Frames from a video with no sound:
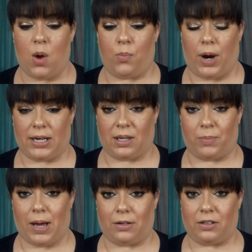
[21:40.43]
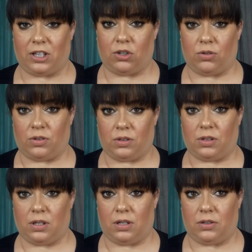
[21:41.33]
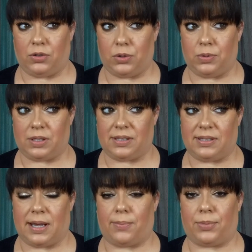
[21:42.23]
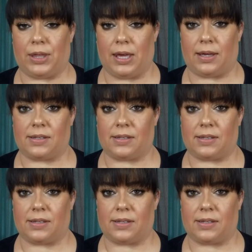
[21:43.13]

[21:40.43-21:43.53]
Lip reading: brightening powder that you can do the same thing.